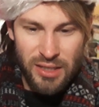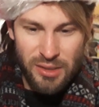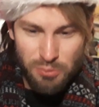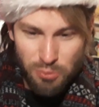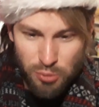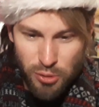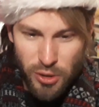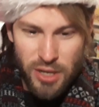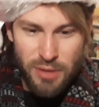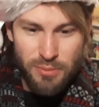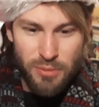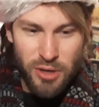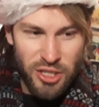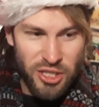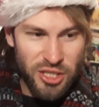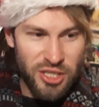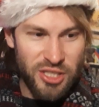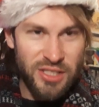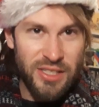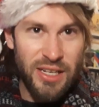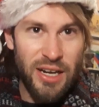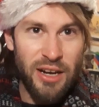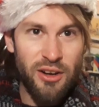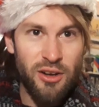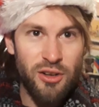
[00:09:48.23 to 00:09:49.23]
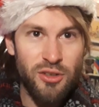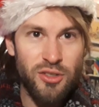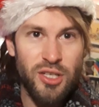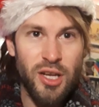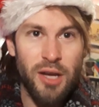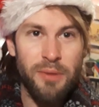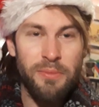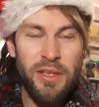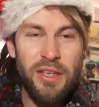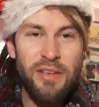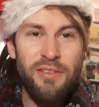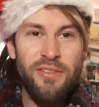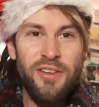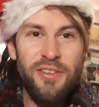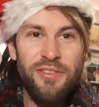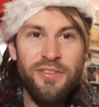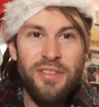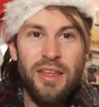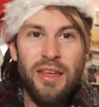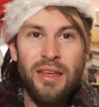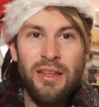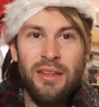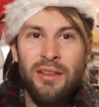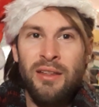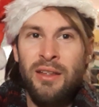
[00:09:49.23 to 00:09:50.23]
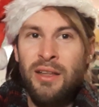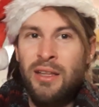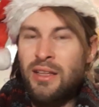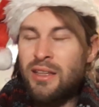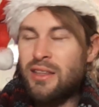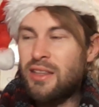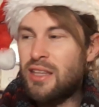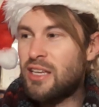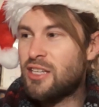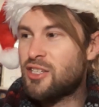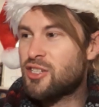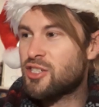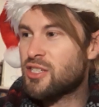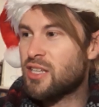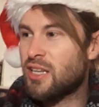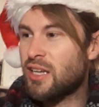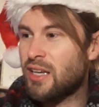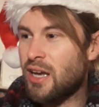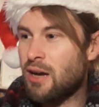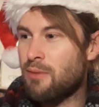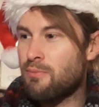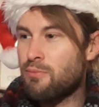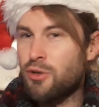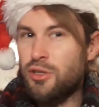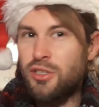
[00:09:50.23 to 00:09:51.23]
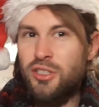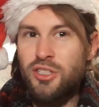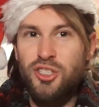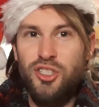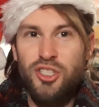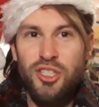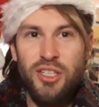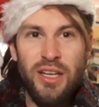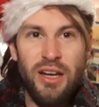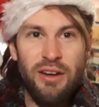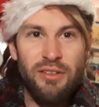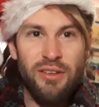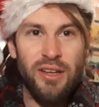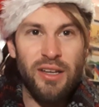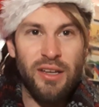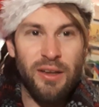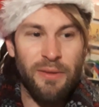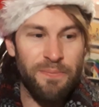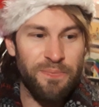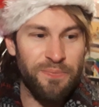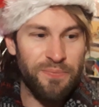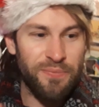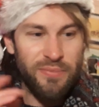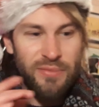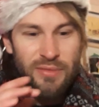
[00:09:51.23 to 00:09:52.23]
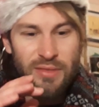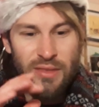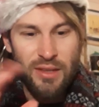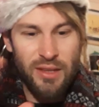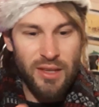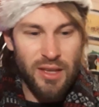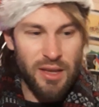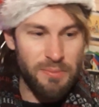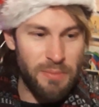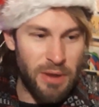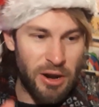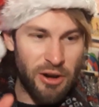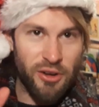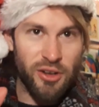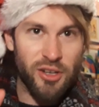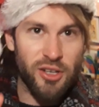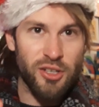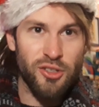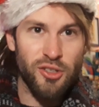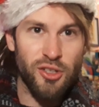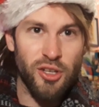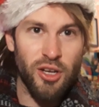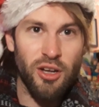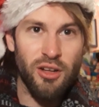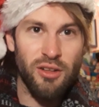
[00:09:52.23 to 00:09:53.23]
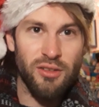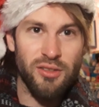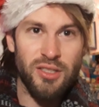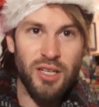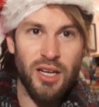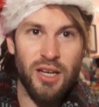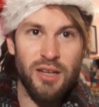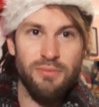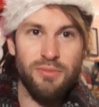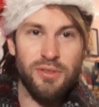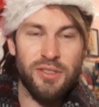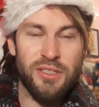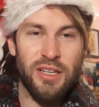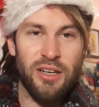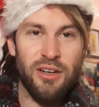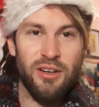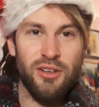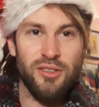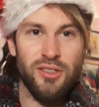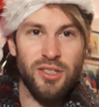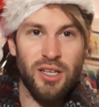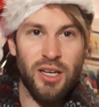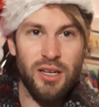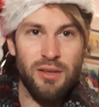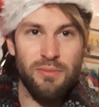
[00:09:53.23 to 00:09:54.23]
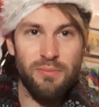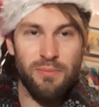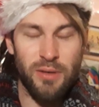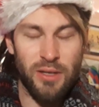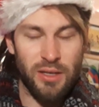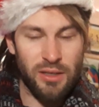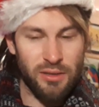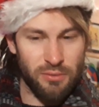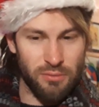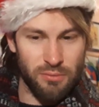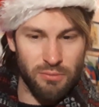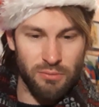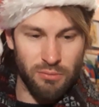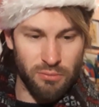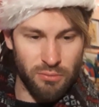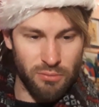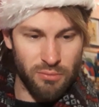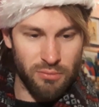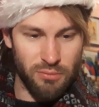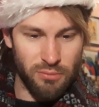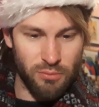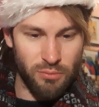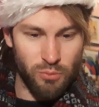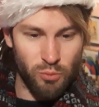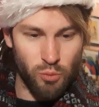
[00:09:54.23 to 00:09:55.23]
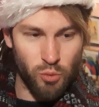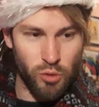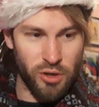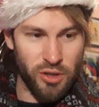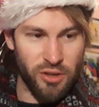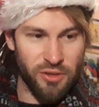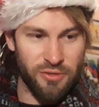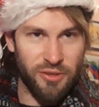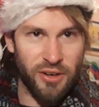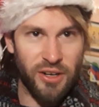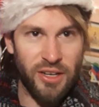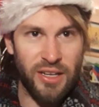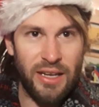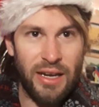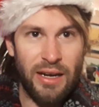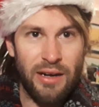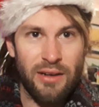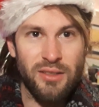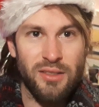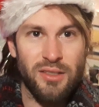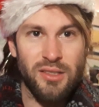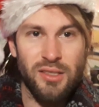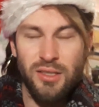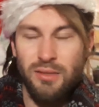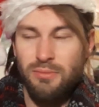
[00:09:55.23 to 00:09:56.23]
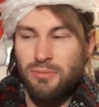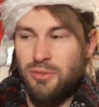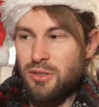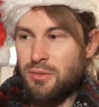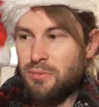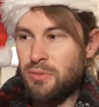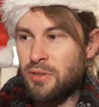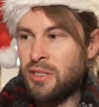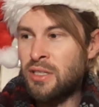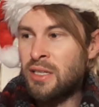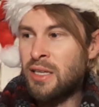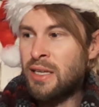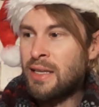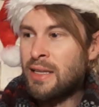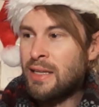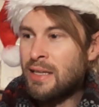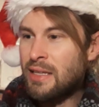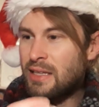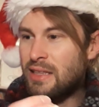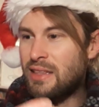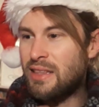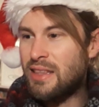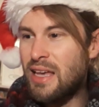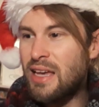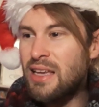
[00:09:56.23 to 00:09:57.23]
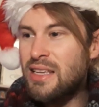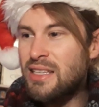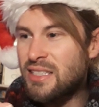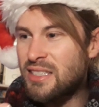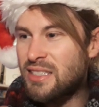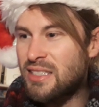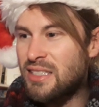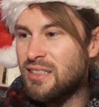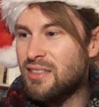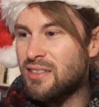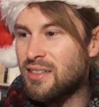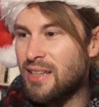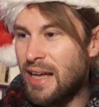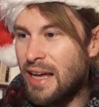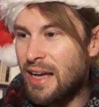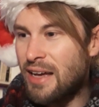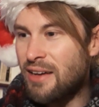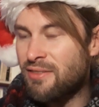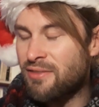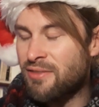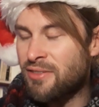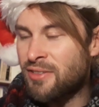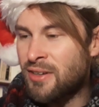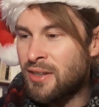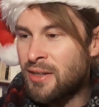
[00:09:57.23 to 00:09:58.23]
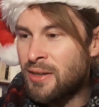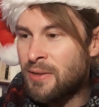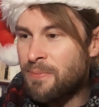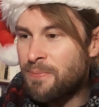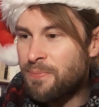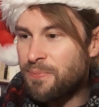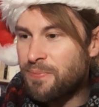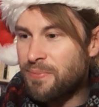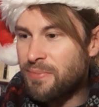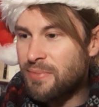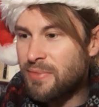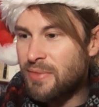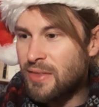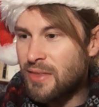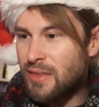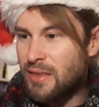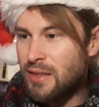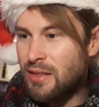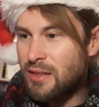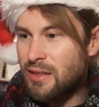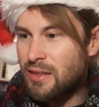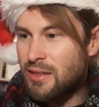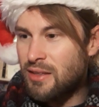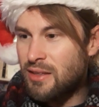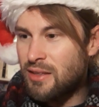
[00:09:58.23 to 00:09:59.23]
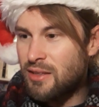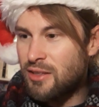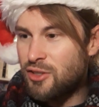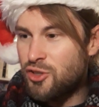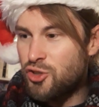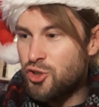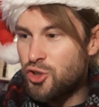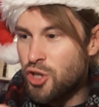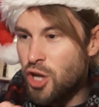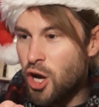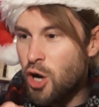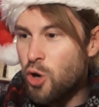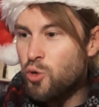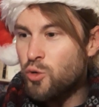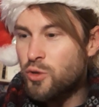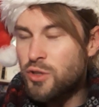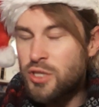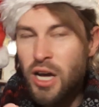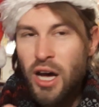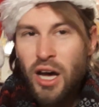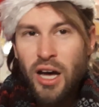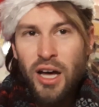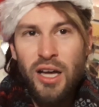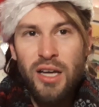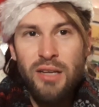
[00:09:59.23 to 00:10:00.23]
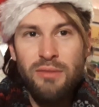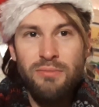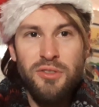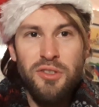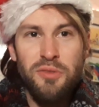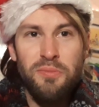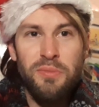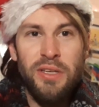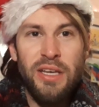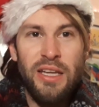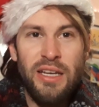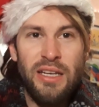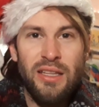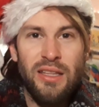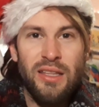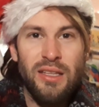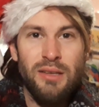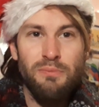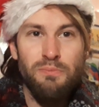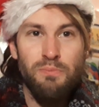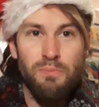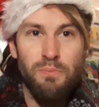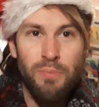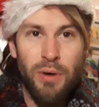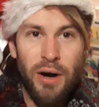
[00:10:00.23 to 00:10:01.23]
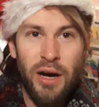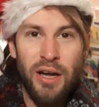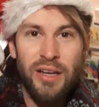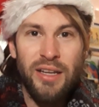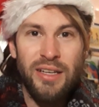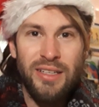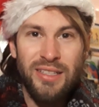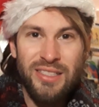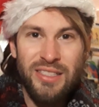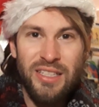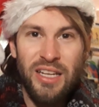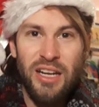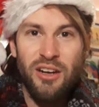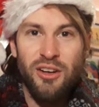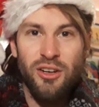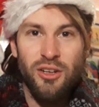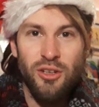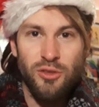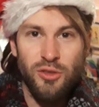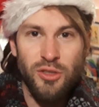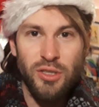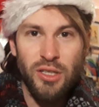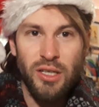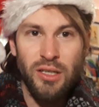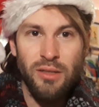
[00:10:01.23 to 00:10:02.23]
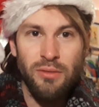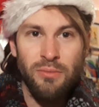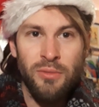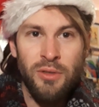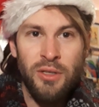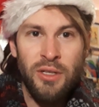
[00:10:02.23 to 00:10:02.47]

pretty much a stereotype, even if they're just like a modern generic American girl type stereotype, like one of the friend characters seems to be. They still have no time to be anything but a stereotype.